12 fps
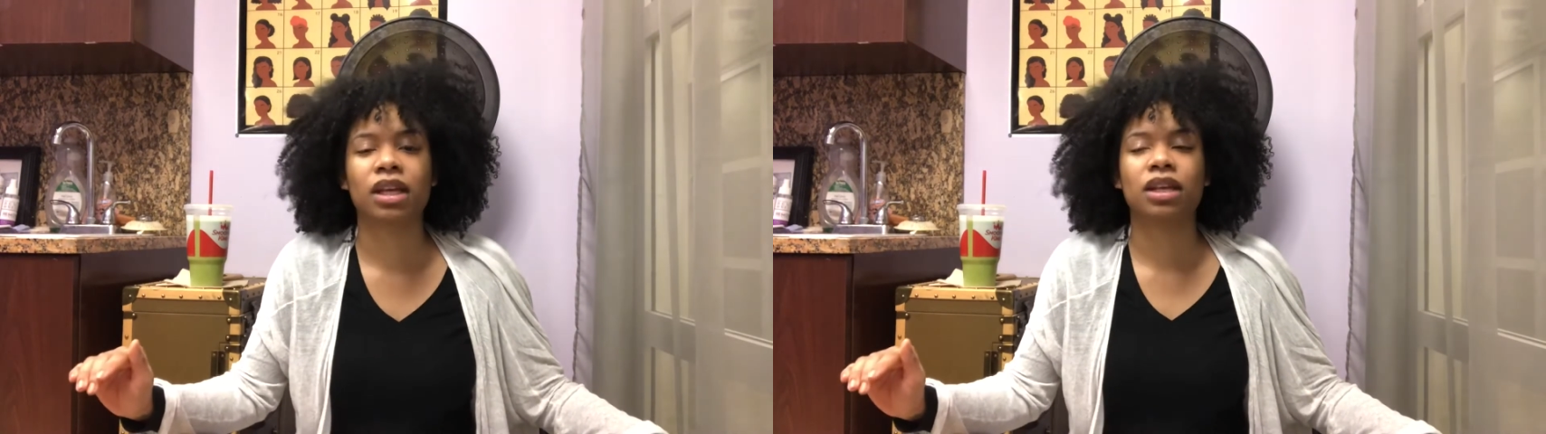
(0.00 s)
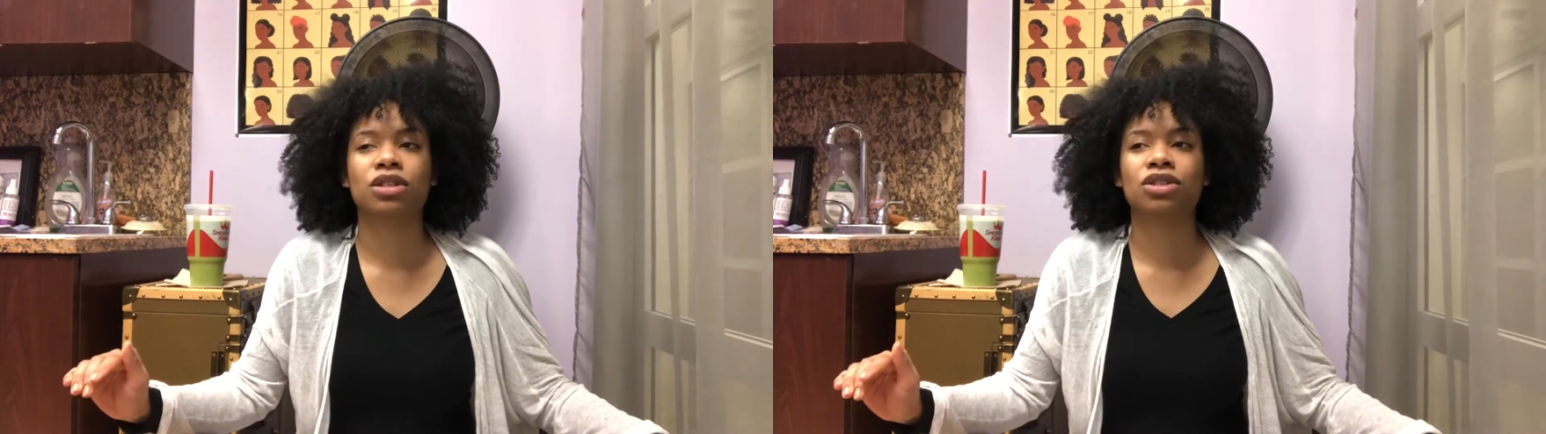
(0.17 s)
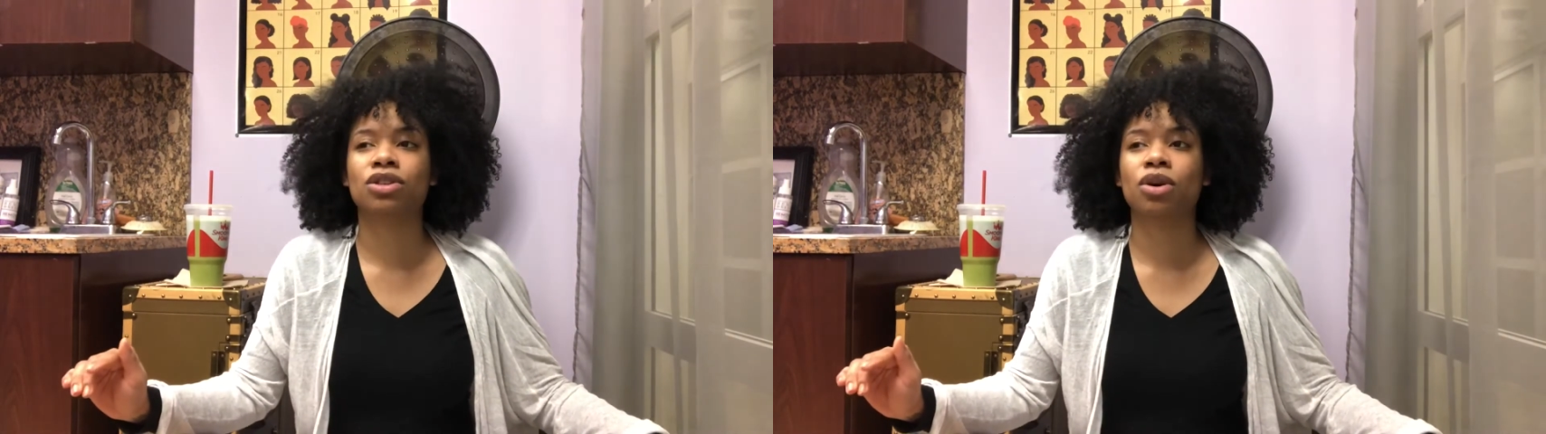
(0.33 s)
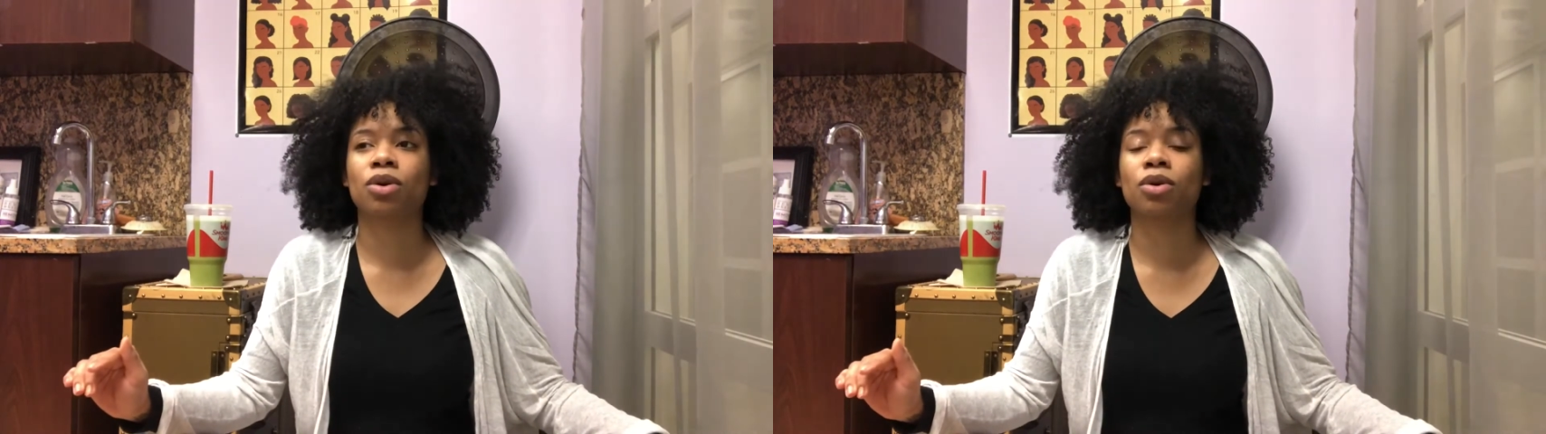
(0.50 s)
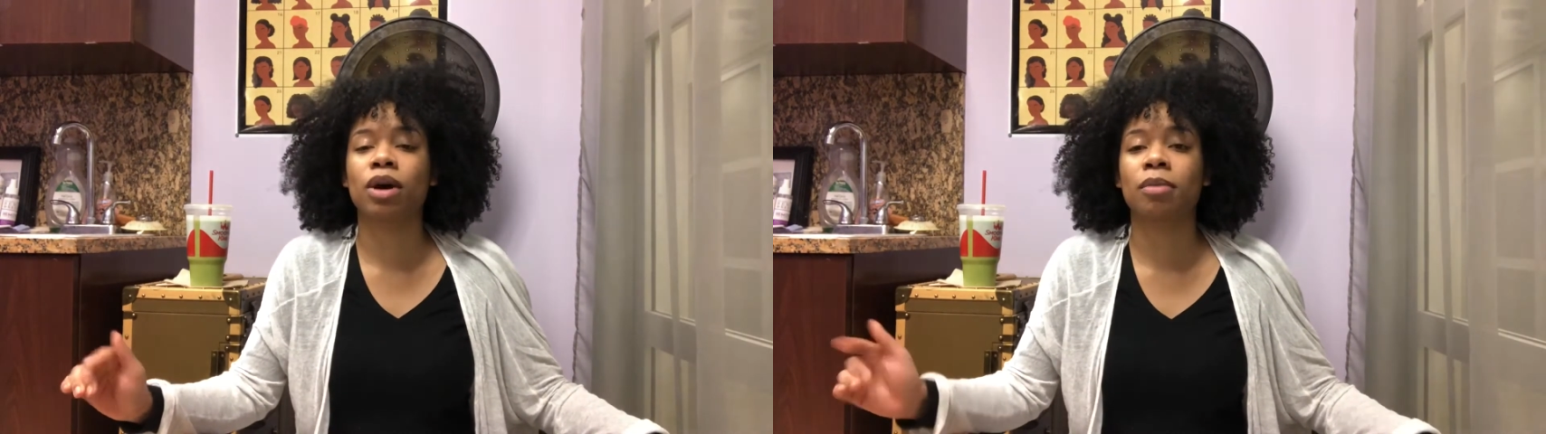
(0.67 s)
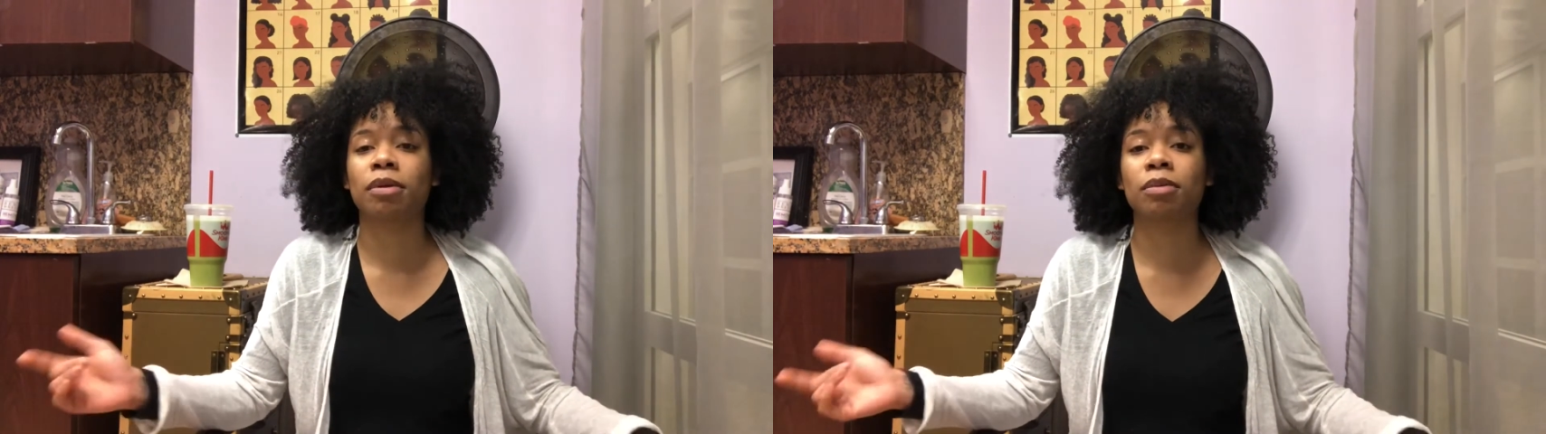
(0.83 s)
So
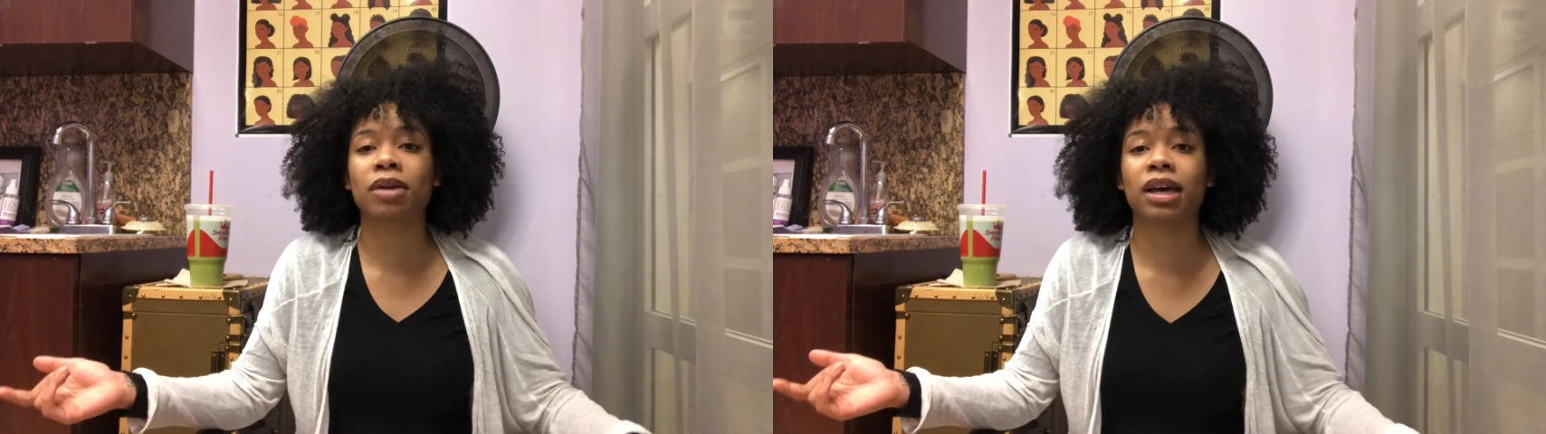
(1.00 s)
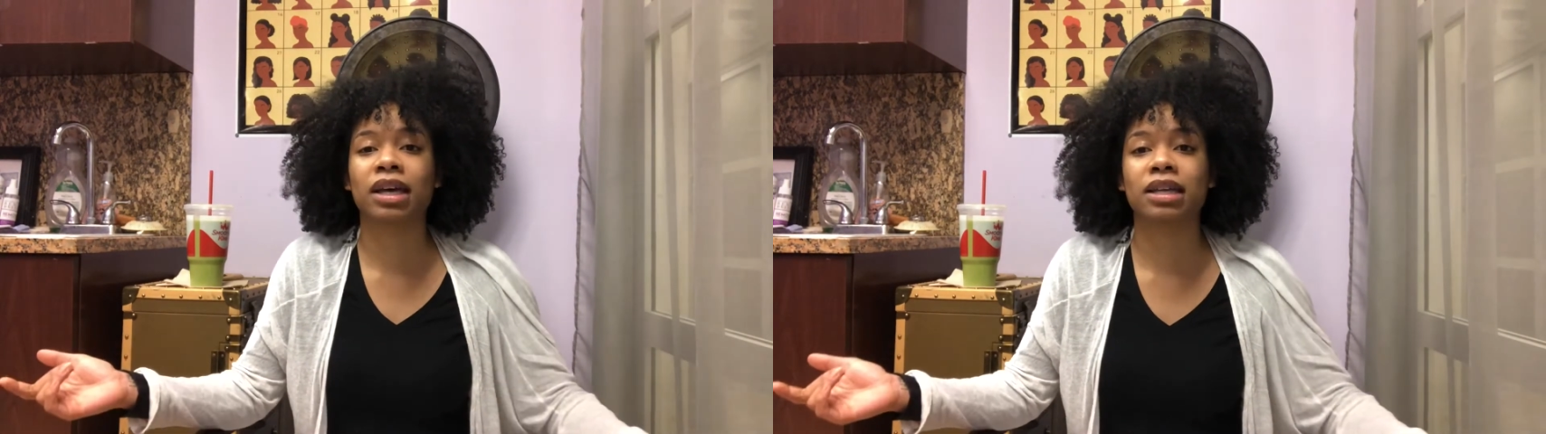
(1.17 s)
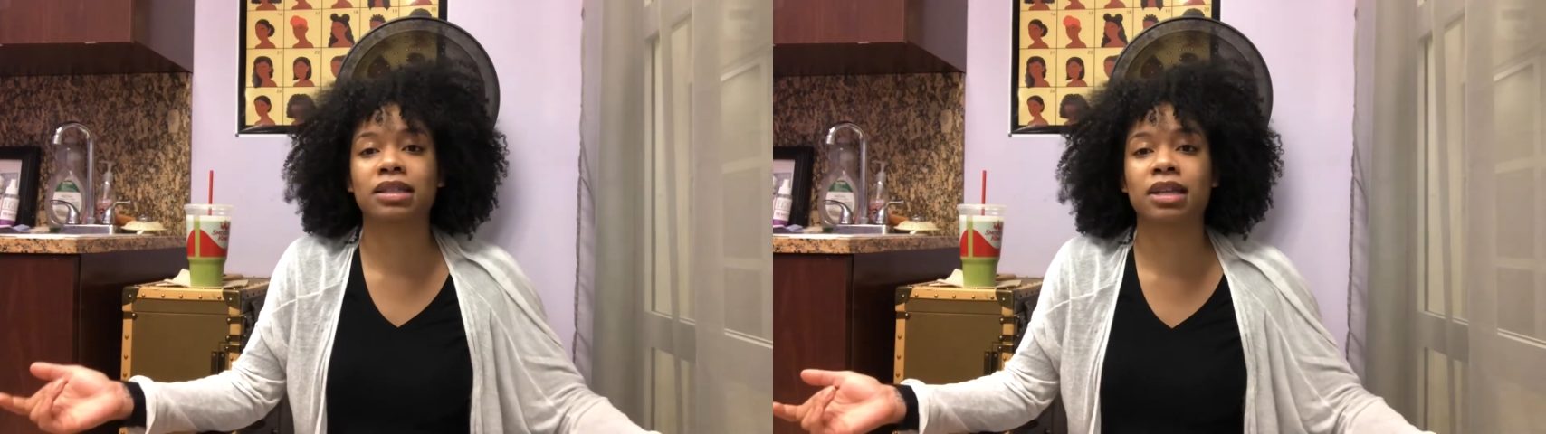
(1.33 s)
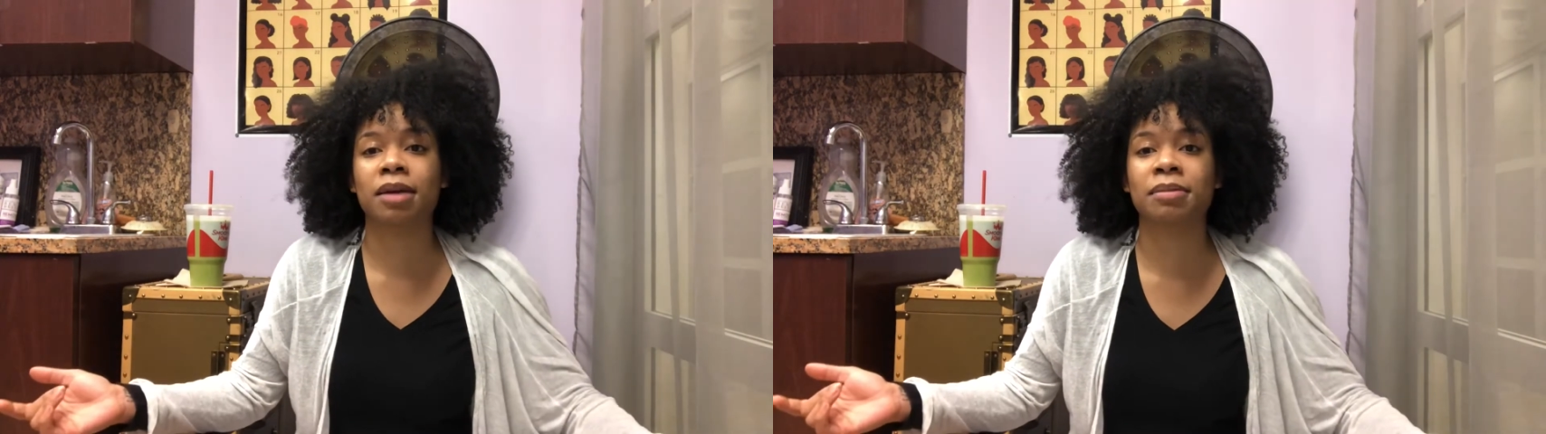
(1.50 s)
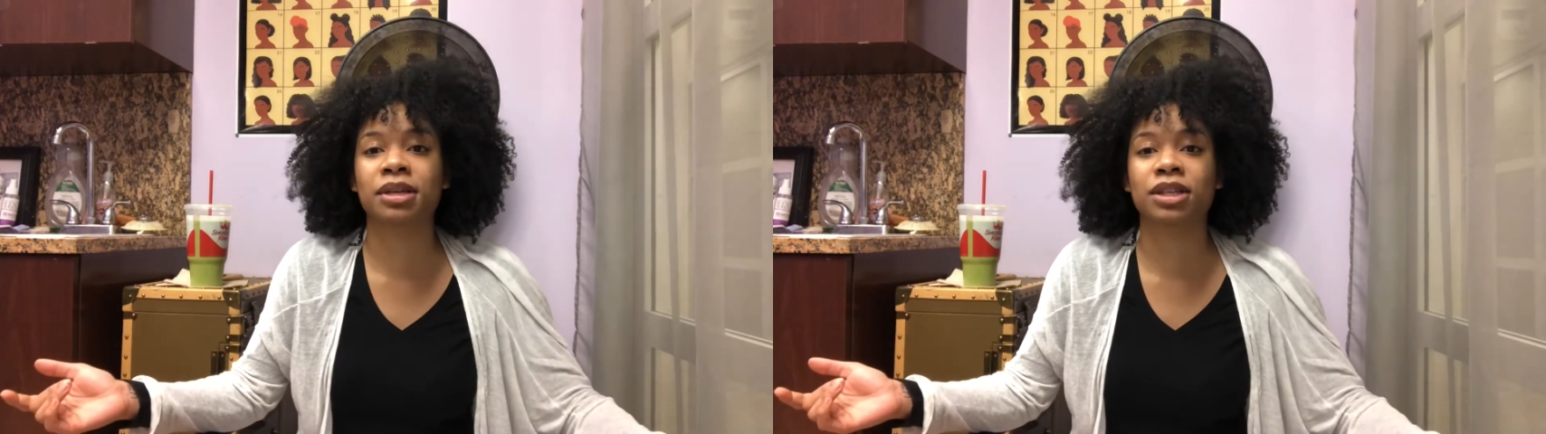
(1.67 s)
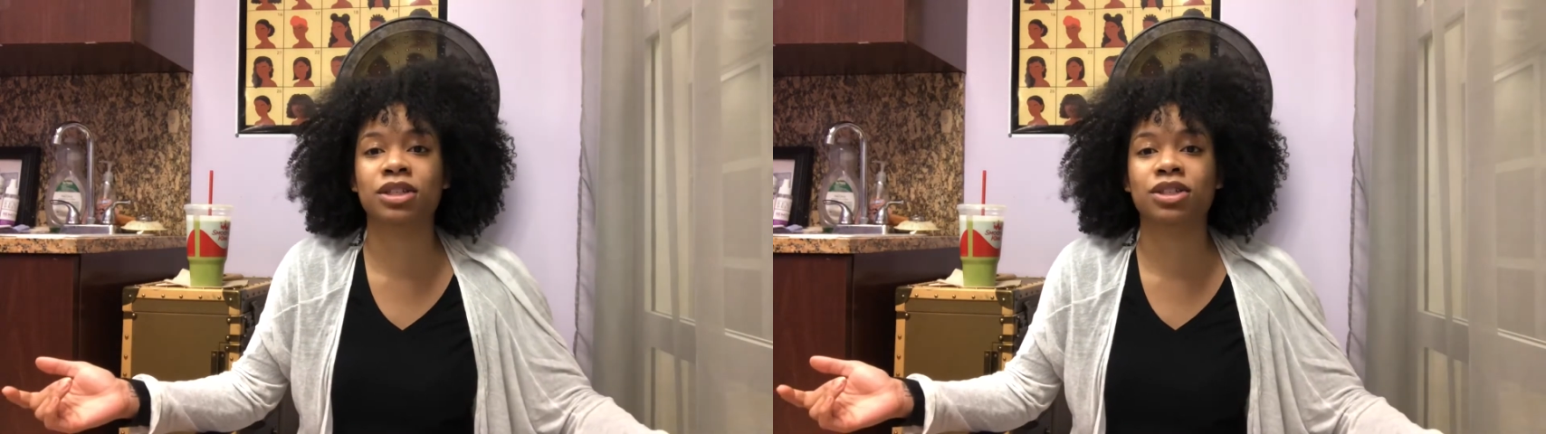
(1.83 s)
people get heat
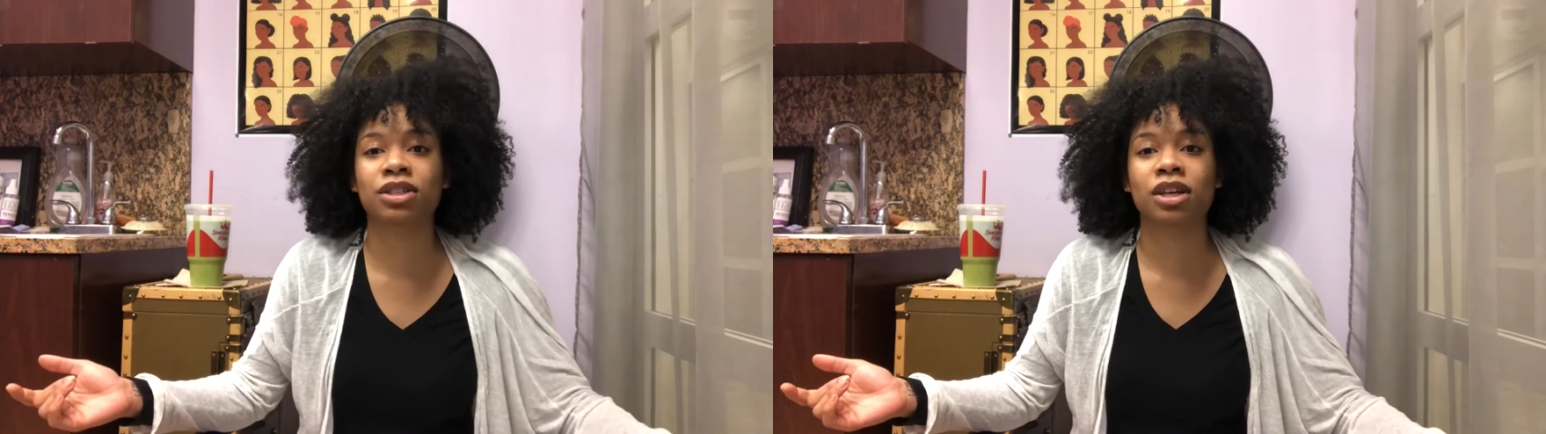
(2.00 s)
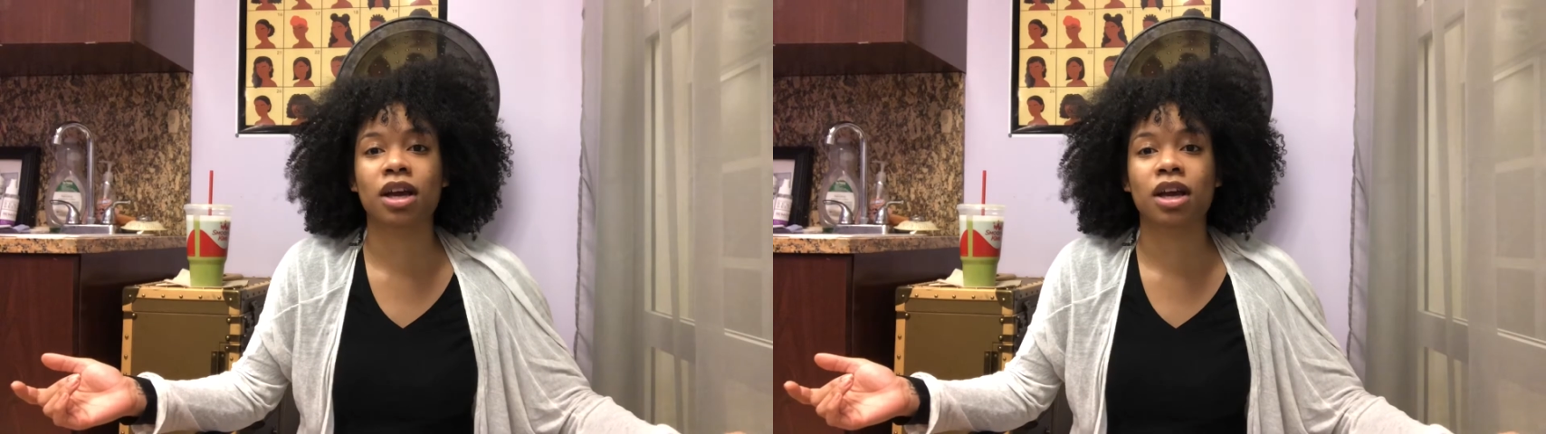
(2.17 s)
damage